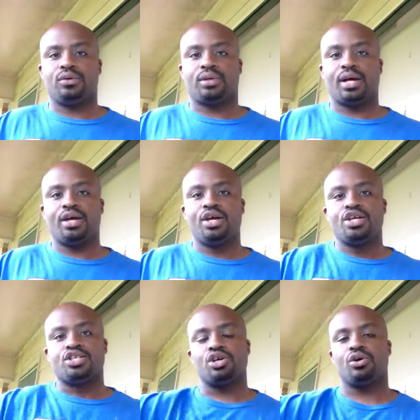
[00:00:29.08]
Okay,
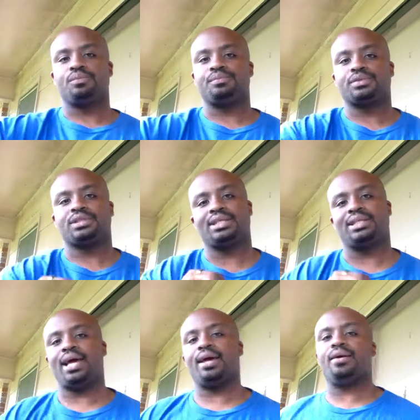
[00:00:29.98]
so
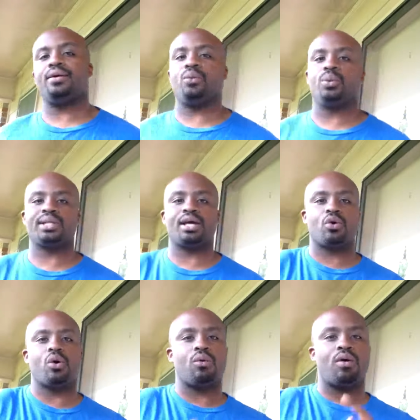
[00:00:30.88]
today with that
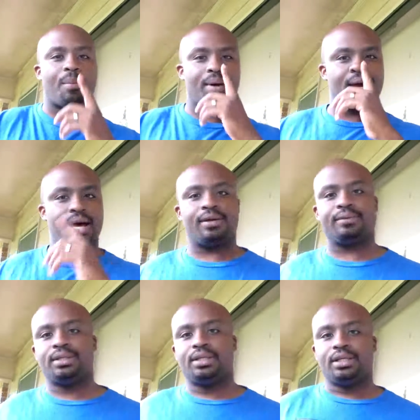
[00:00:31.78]
quote, I'm gonna kind
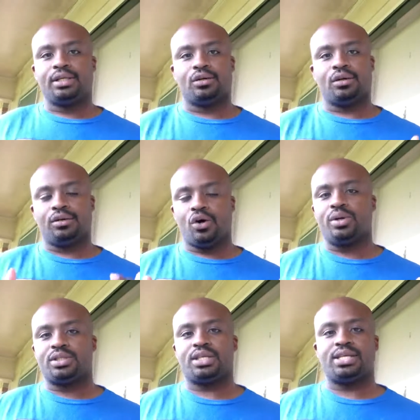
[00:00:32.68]
of
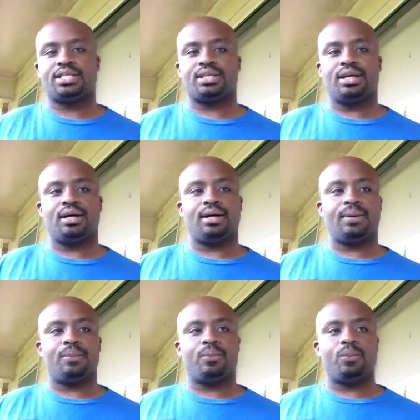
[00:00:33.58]
go into this
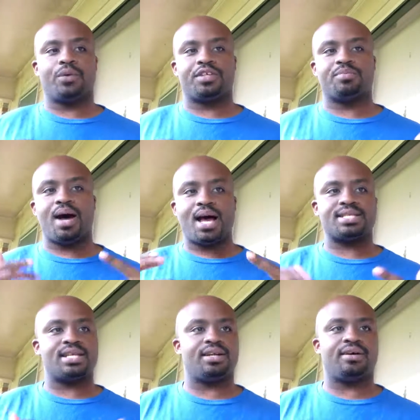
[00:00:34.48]
uh, with this
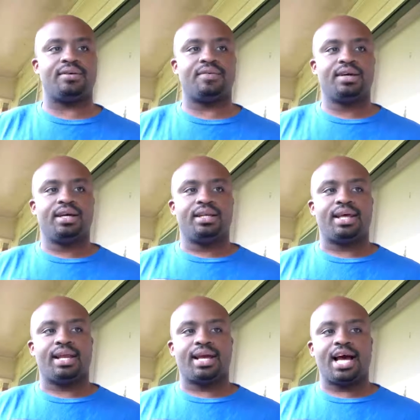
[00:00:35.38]
mindset of
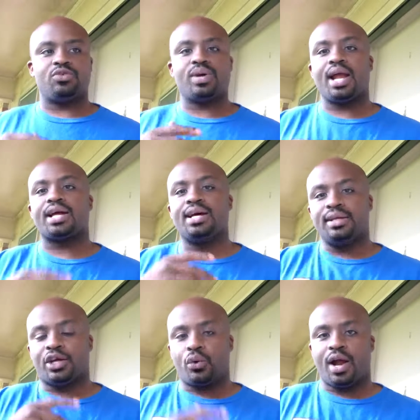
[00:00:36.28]
that, guys. We gotta
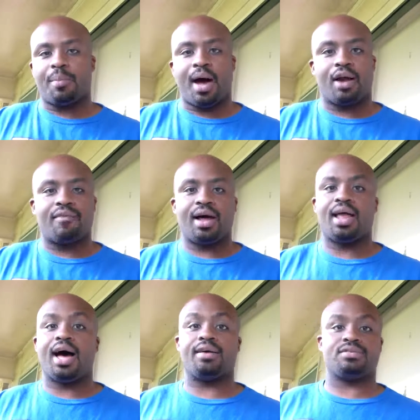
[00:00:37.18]
cut the crap out of our
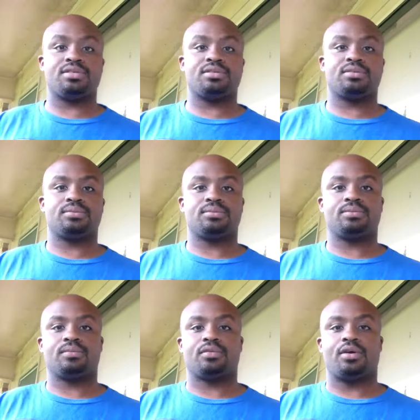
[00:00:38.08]
lives.
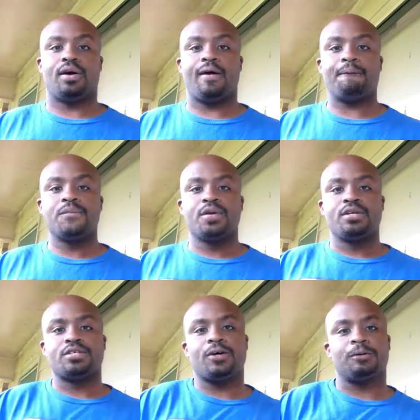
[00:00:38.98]
All right.
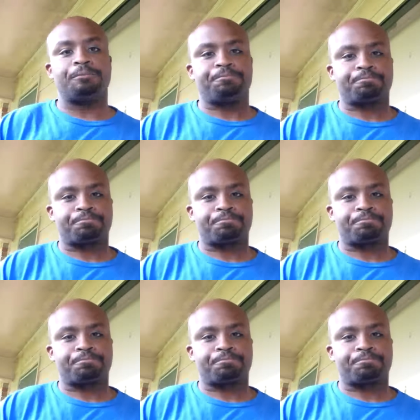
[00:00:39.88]
So